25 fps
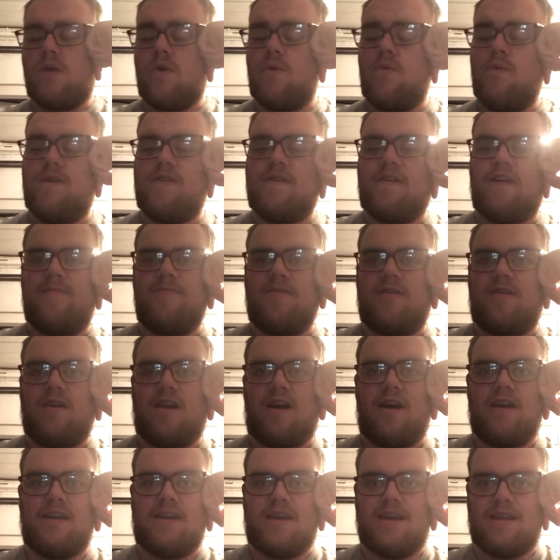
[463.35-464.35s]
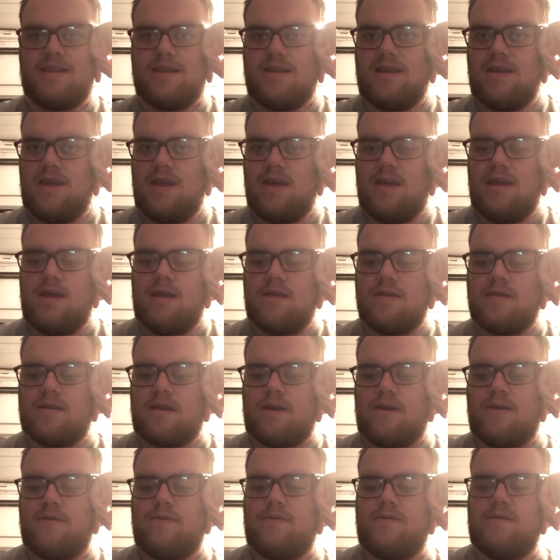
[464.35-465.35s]
which I'm not liking.
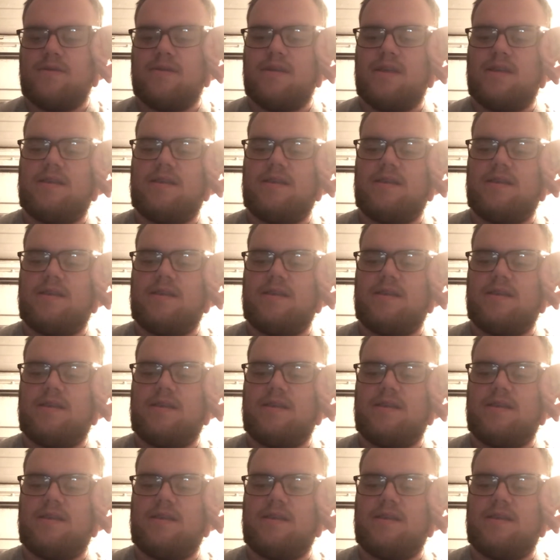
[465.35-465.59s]
So